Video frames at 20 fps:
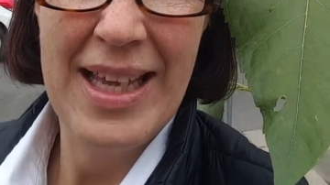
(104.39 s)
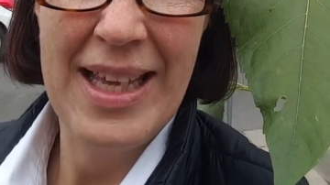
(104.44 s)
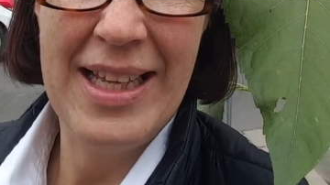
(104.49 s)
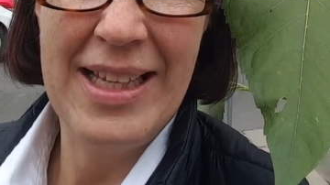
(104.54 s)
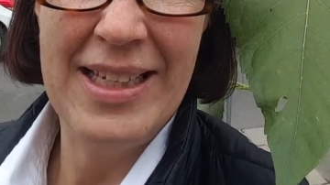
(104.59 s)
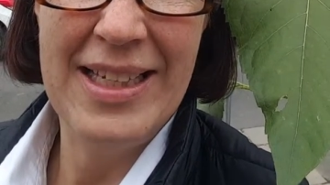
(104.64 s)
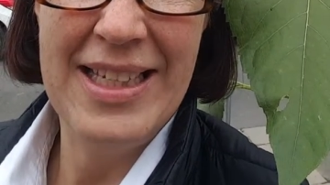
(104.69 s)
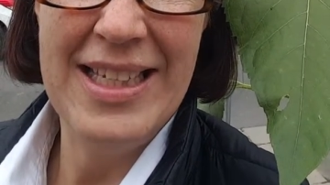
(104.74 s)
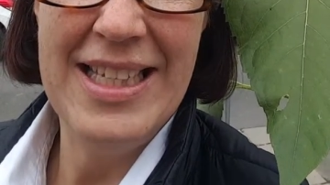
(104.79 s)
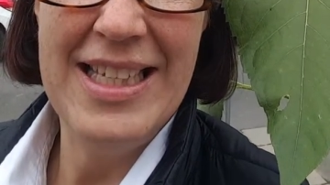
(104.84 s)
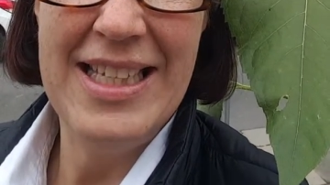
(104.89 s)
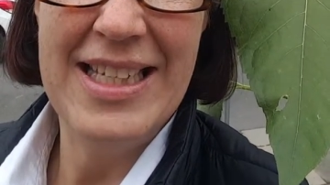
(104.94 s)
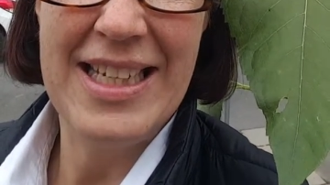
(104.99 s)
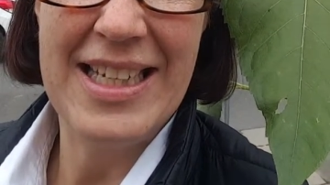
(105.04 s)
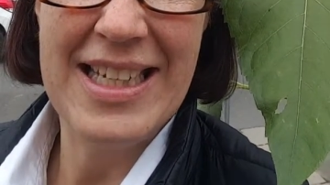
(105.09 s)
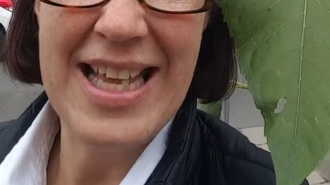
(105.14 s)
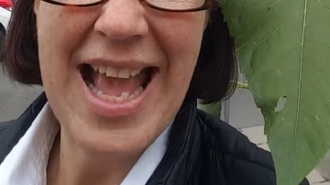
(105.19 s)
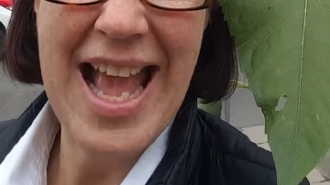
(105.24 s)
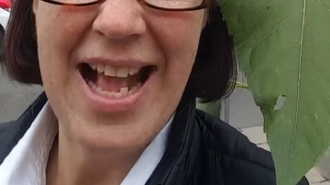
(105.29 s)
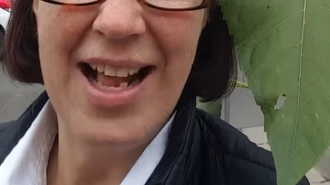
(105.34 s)
in
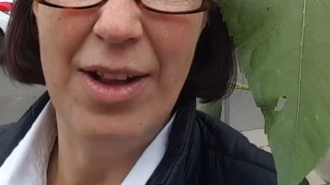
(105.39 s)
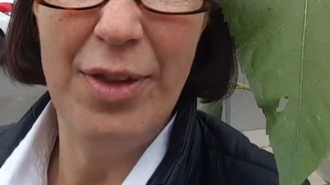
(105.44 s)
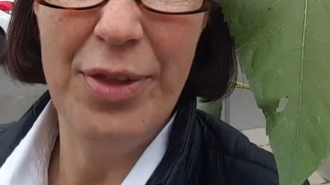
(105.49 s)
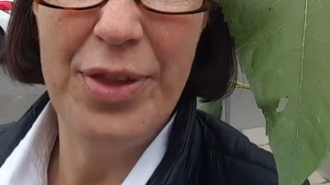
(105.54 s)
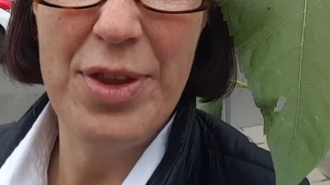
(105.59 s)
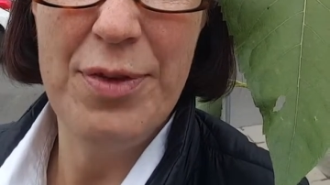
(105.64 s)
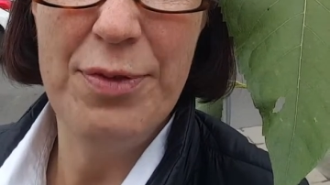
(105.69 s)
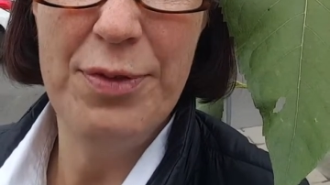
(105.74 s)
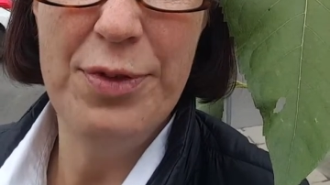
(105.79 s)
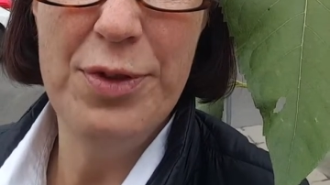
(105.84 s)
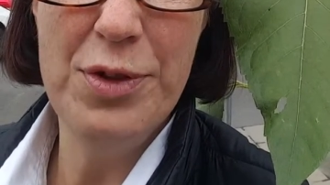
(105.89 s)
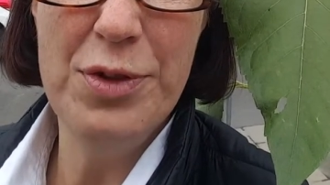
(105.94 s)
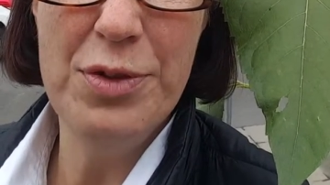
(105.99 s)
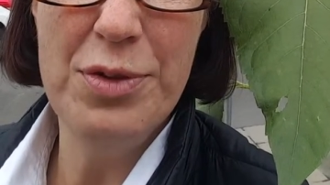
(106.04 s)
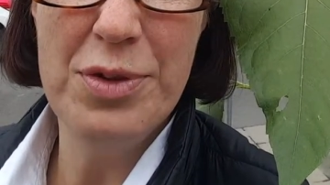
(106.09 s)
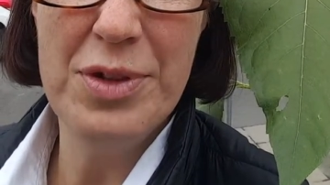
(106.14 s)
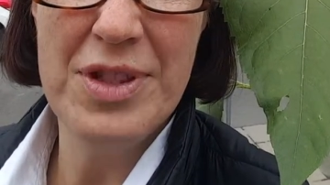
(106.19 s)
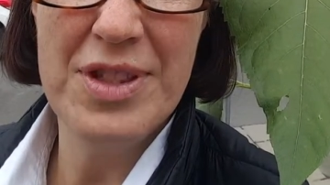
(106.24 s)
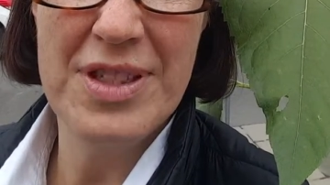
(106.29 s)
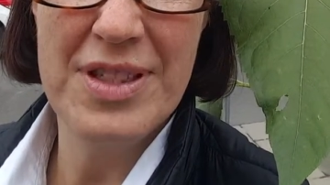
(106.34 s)
eating healthy
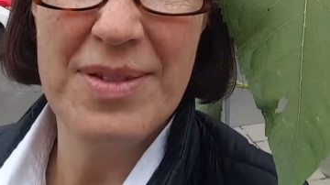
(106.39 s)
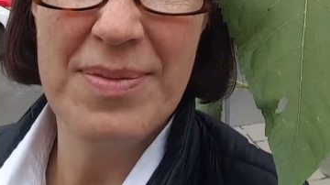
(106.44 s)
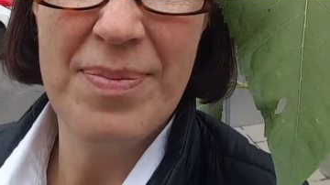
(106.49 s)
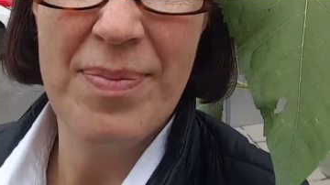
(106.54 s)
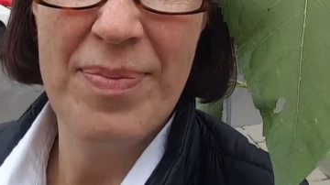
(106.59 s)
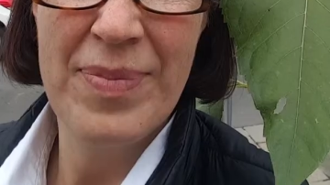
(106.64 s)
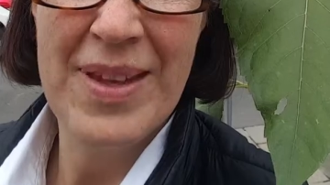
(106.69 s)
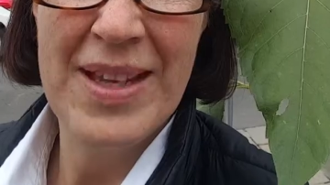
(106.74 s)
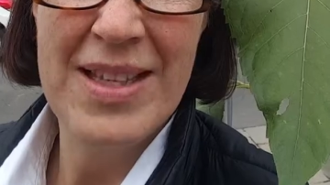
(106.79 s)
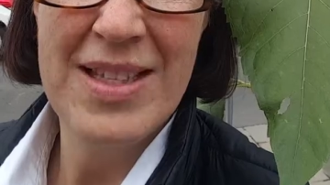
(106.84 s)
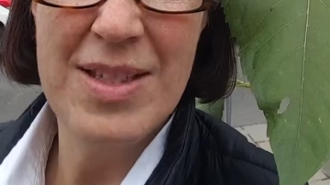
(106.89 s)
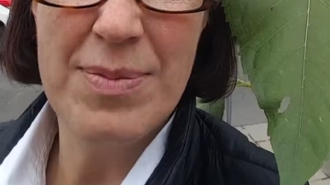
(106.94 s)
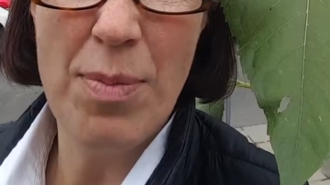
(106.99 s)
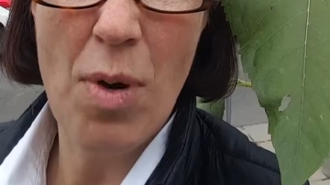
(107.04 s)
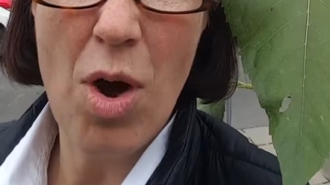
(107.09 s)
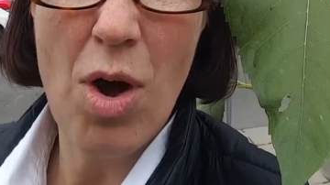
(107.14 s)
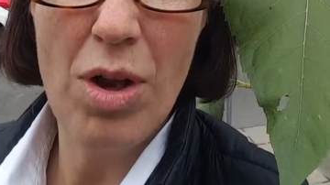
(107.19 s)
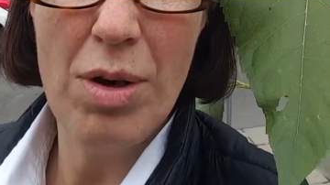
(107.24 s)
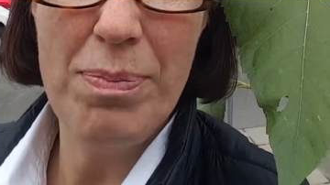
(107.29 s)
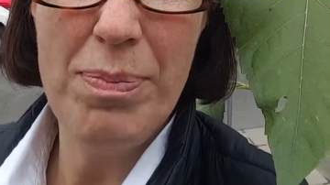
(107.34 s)
foods,
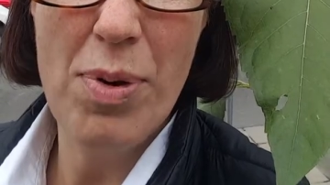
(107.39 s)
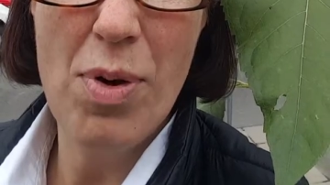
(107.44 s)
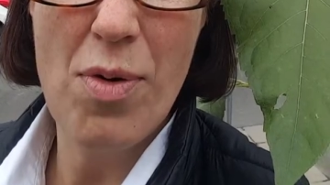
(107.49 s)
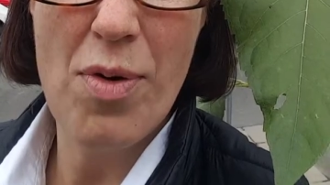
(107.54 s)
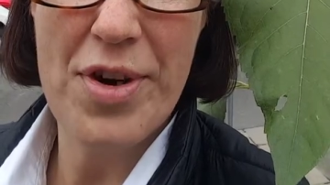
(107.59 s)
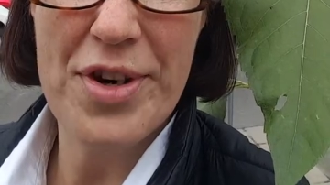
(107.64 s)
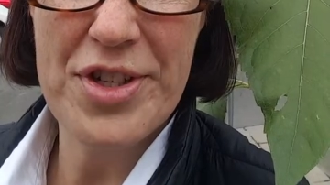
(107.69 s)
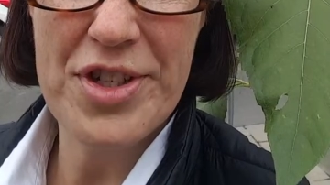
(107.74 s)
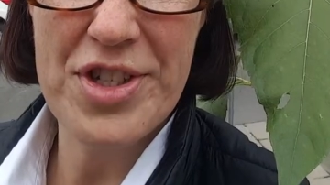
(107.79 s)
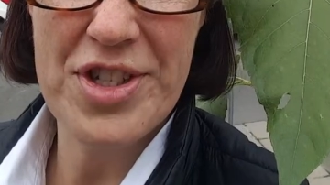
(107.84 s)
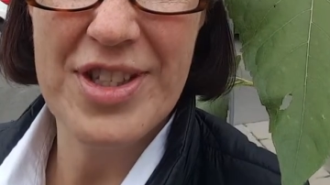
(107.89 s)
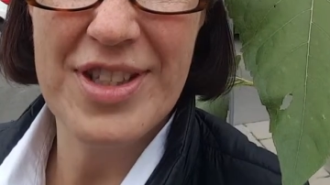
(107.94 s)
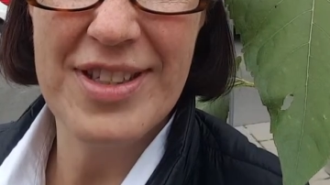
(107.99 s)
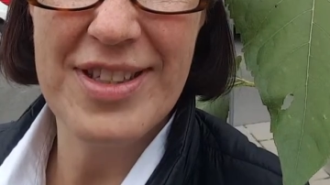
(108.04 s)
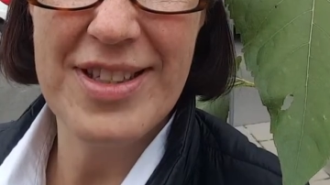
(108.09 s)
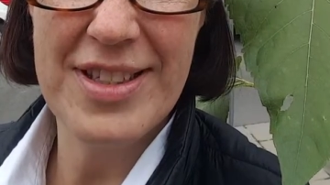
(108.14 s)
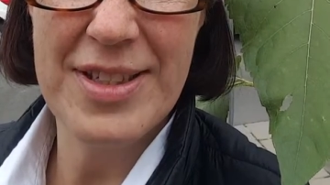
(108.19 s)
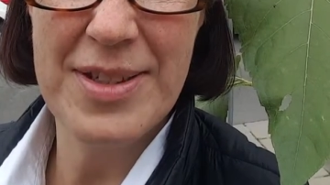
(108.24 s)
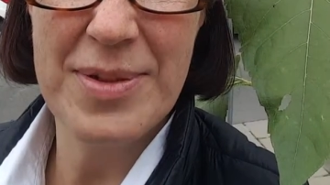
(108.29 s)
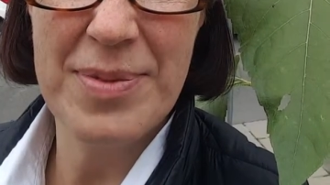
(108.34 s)
small
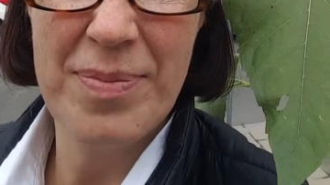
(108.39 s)
portions,